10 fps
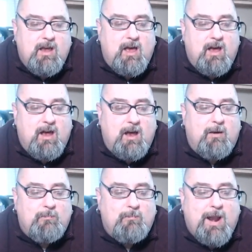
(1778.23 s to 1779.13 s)

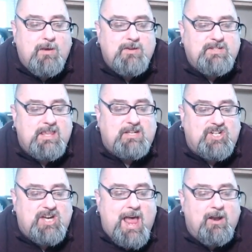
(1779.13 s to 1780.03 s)
But I was in the
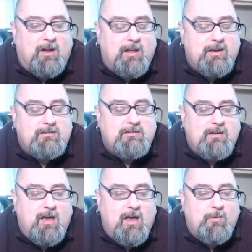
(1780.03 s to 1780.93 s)
chat on...
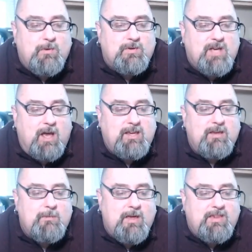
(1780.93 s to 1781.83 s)
we were talking
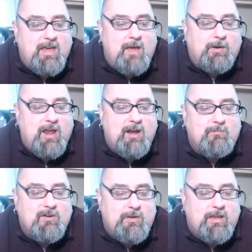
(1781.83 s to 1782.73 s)
about the IAmACreator
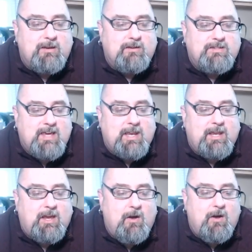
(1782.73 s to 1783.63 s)
movement a second
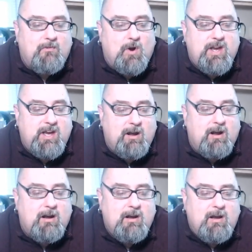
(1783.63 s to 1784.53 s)
ago, if you weren't here.